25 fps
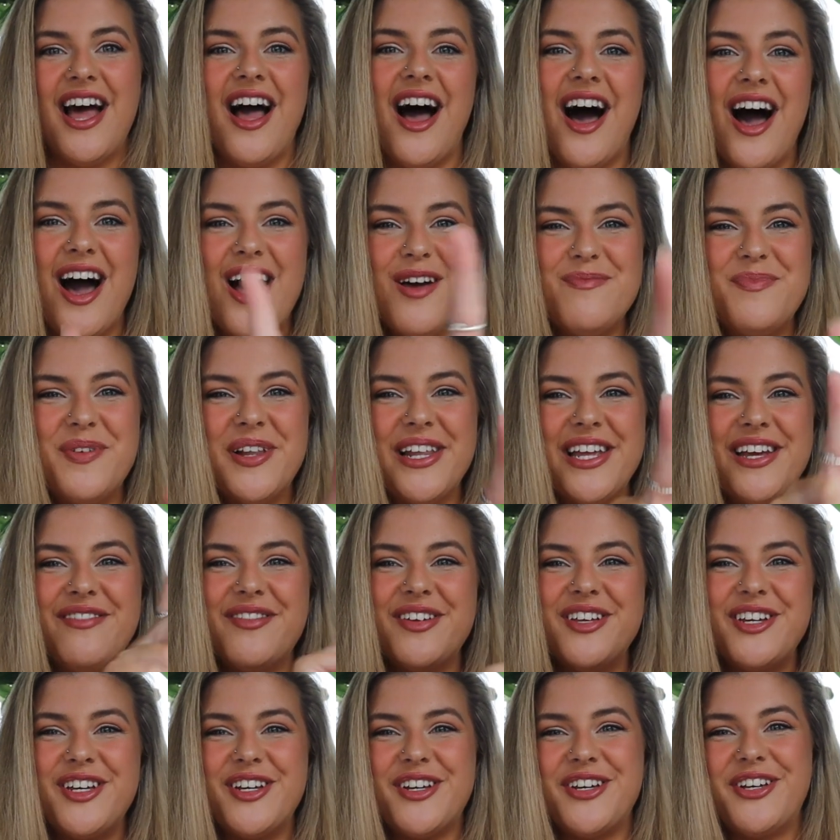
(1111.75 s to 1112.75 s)
I believe
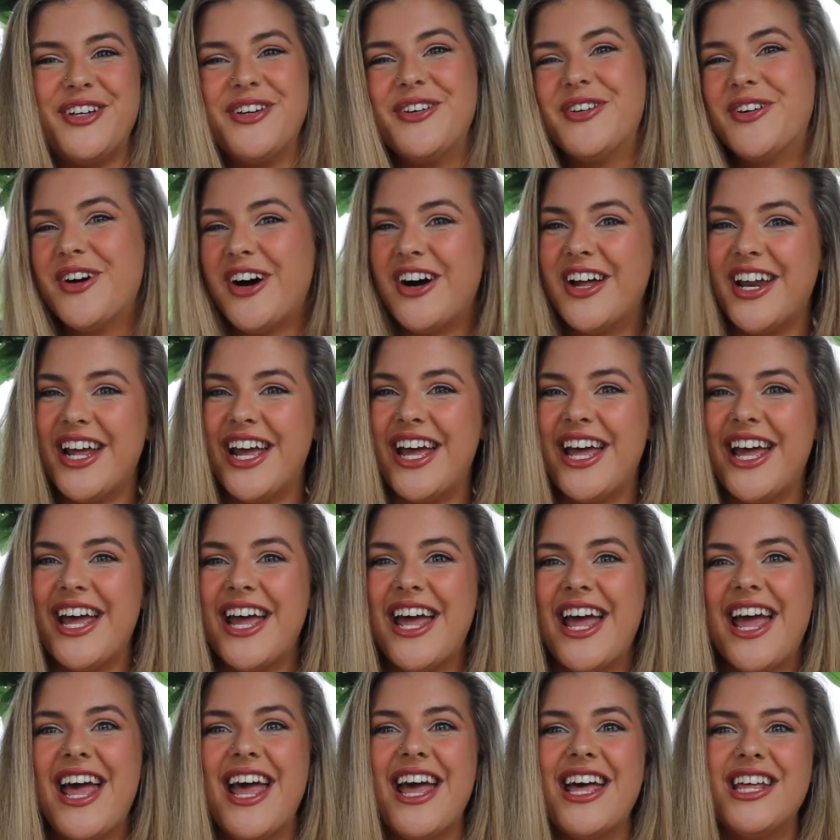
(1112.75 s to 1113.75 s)
in you. You got
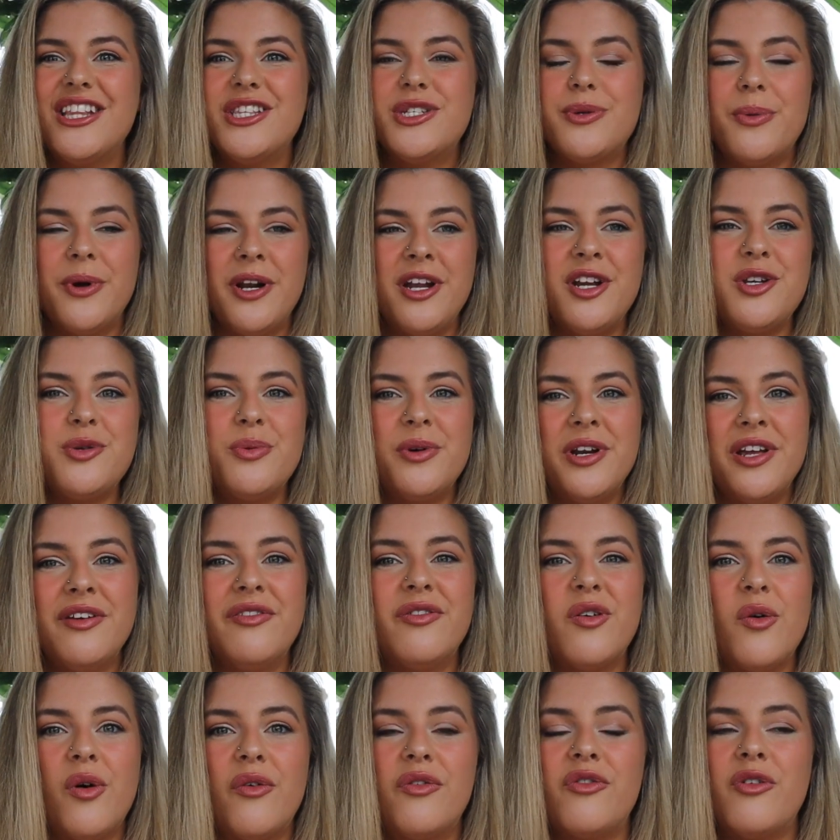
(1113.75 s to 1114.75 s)
it.
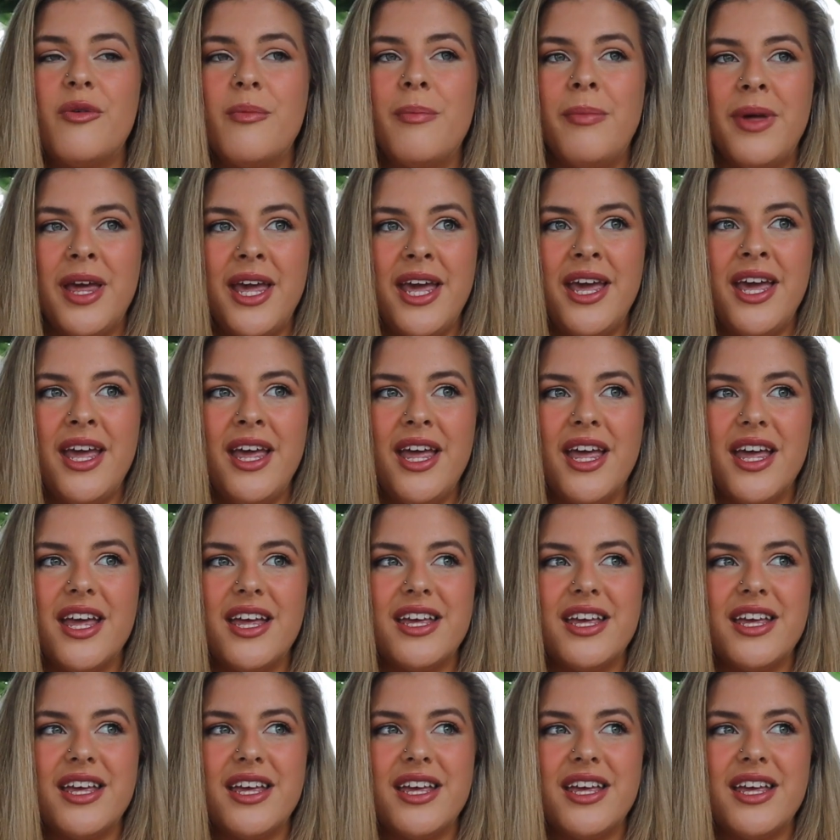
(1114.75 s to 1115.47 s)
2024 for me